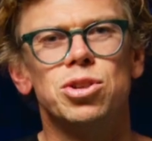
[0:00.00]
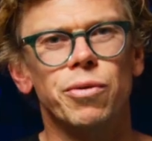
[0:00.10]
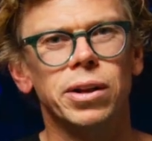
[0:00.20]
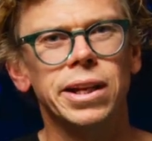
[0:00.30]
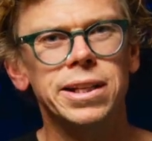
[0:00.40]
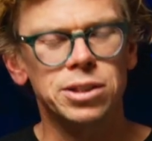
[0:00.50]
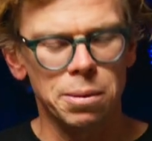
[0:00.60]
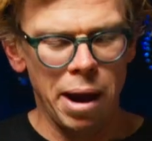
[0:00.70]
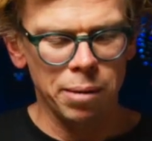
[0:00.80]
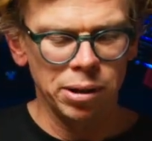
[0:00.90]
To release the
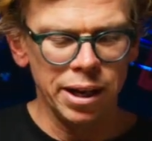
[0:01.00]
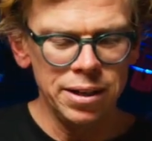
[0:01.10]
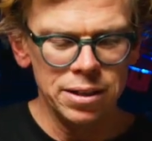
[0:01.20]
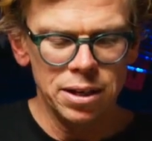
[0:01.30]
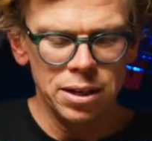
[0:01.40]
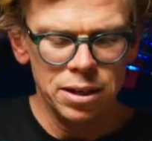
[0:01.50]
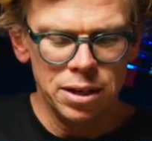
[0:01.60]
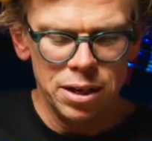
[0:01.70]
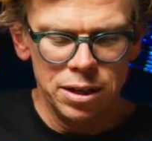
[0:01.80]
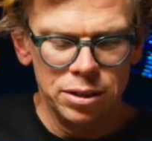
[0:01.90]
backplate,
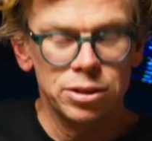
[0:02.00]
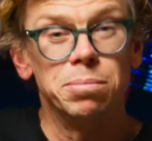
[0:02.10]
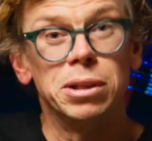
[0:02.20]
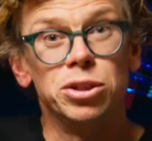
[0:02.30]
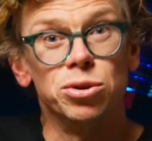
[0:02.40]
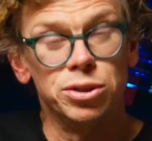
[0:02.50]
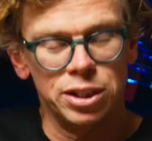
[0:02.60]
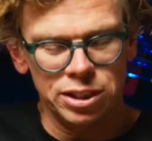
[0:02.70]
simply use